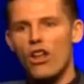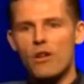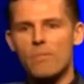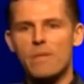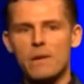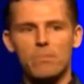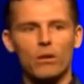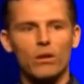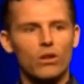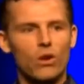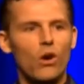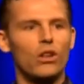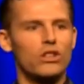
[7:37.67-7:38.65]
other people
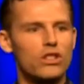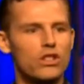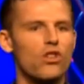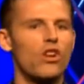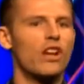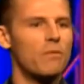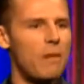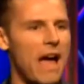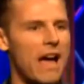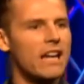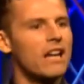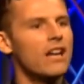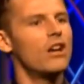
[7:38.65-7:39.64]
call us the drunken
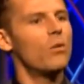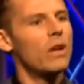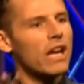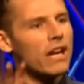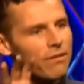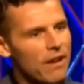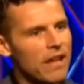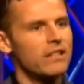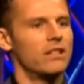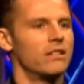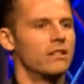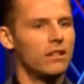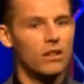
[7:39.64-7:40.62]
Paddy, we get
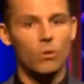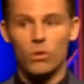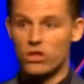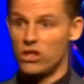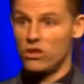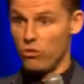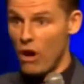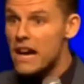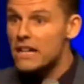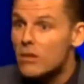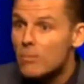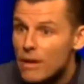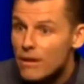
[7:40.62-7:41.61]
offended, which is
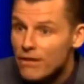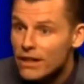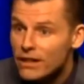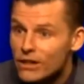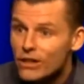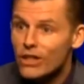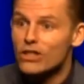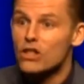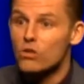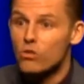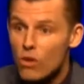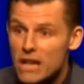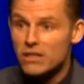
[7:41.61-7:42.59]
right to be offended because
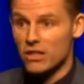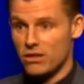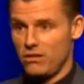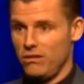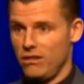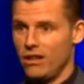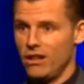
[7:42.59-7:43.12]
it's racist.